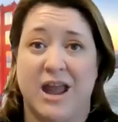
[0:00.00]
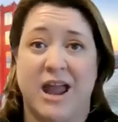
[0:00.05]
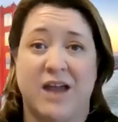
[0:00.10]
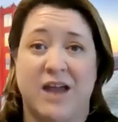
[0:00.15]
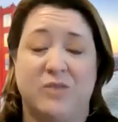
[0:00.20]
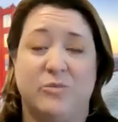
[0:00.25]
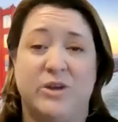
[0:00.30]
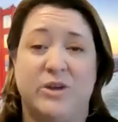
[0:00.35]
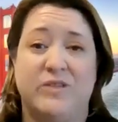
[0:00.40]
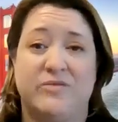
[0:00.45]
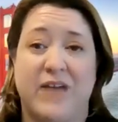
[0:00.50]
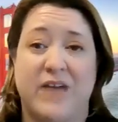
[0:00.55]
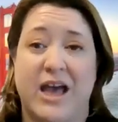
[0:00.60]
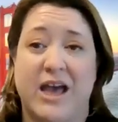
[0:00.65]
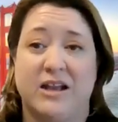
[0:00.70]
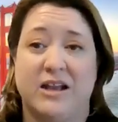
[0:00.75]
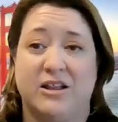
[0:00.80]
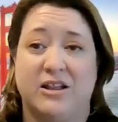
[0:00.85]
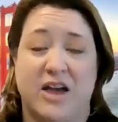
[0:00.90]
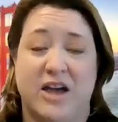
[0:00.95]
And we've
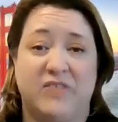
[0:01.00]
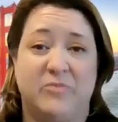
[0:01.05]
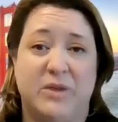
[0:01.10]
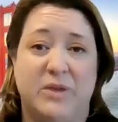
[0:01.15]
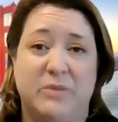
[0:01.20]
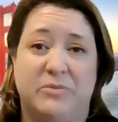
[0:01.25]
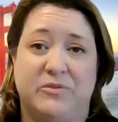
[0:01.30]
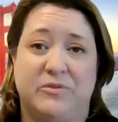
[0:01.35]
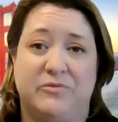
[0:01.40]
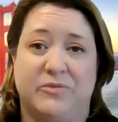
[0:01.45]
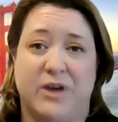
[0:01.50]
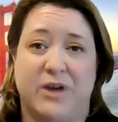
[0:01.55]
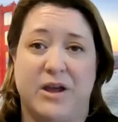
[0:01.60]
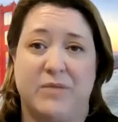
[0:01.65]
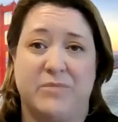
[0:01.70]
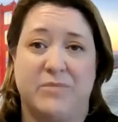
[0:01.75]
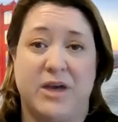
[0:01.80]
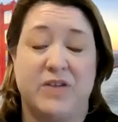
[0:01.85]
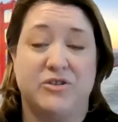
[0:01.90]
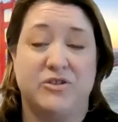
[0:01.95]
had a lot of people
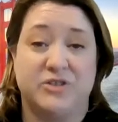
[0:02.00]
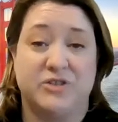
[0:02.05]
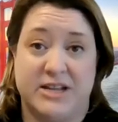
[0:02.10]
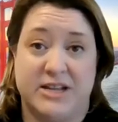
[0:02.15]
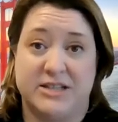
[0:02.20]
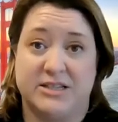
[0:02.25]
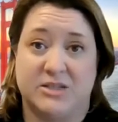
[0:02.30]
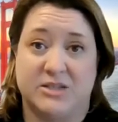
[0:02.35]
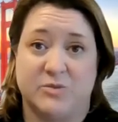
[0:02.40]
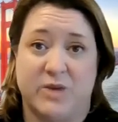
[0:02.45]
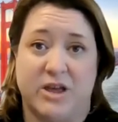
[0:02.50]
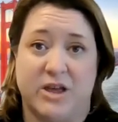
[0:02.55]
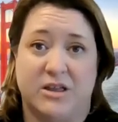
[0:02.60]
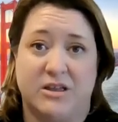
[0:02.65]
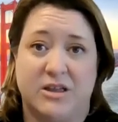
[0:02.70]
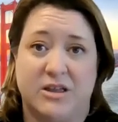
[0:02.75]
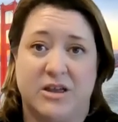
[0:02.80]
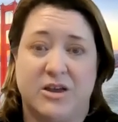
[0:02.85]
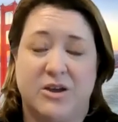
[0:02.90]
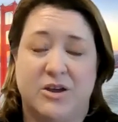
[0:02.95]
from other states as well.
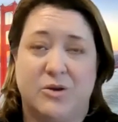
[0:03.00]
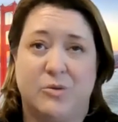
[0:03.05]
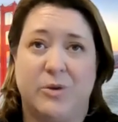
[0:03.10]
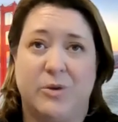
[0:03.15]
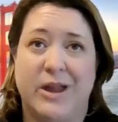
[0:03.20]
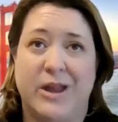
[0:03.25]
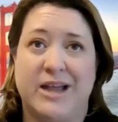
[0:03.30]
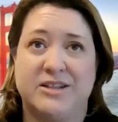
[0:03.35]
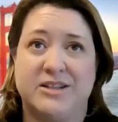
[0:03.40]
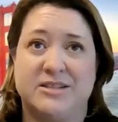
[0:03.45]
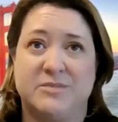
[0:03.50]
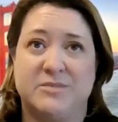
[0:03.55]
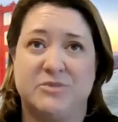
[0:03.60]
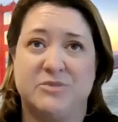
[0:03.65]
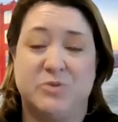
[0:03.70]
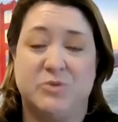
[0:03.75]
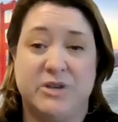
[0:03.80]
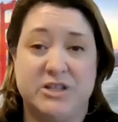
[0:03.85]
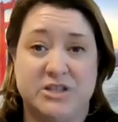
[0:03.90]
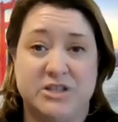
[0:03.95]
We had some
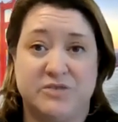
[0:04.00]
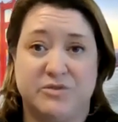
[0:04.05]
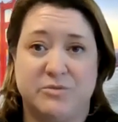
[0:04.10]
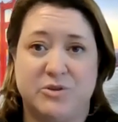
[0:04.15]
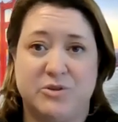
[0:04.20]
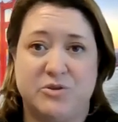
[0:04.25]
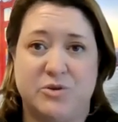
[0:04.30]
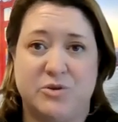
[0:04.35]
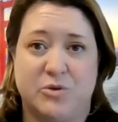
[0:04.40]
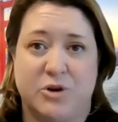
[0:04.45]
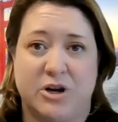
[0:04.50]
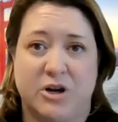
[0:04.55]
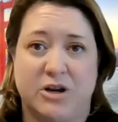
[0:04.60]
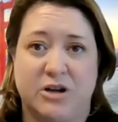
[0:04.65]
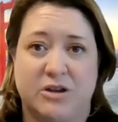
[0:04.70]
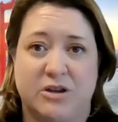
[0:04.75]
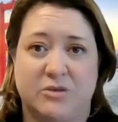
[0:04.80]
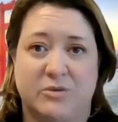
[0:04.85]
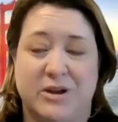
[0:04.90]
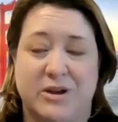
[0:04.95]
twins from New York.
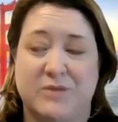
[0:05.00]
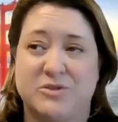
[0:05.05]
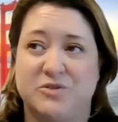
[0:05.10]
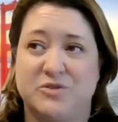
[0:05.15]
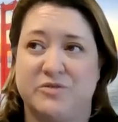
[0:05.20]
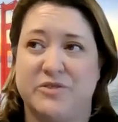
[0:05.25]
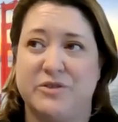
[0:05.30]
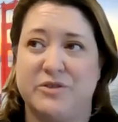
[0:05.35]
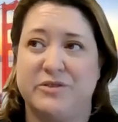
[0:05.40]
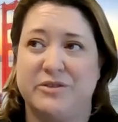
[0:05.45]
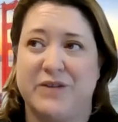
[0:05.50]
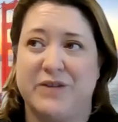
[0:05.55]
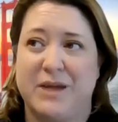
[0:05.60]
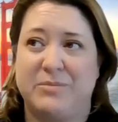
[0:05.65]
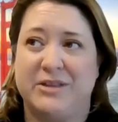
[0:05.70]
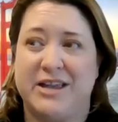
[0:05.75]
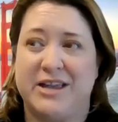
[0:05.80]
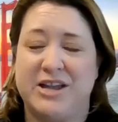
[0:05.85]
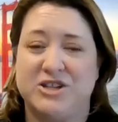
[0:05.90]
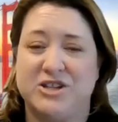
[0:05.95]
When I was reviewing your
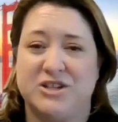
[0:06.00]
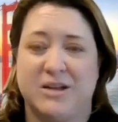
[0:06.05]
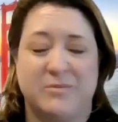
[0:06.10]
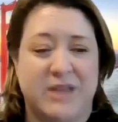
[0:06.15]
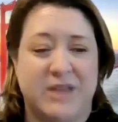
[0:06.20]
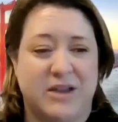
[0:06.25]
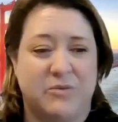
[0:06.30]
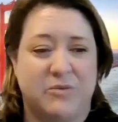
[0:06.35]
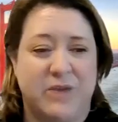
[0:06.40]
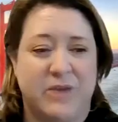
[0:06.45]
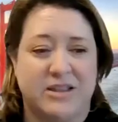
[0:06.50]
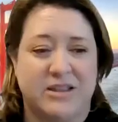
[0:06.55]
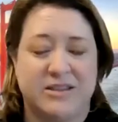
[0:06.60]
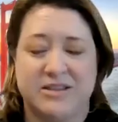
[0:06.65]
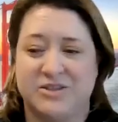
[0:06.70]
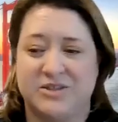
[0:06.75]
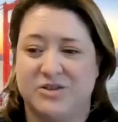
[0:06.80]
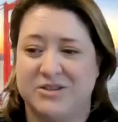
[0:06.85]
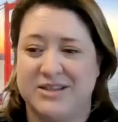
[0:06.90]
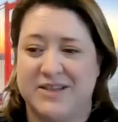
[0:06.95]
application, I'm like, wait,
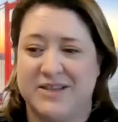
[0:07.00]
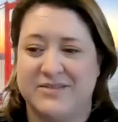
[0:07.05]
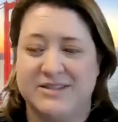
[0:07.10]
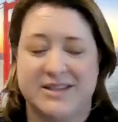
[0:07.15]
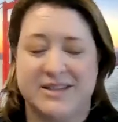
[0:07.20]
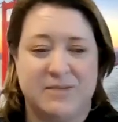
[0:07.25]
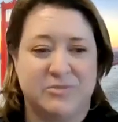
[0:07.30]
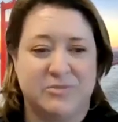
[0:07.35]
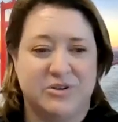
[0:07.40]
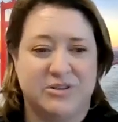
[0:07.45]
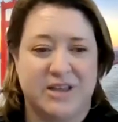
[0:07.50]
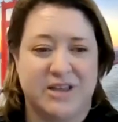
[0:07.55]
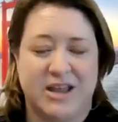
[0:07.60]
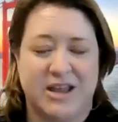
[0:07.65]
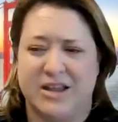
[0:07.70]
these girls have the same birthday.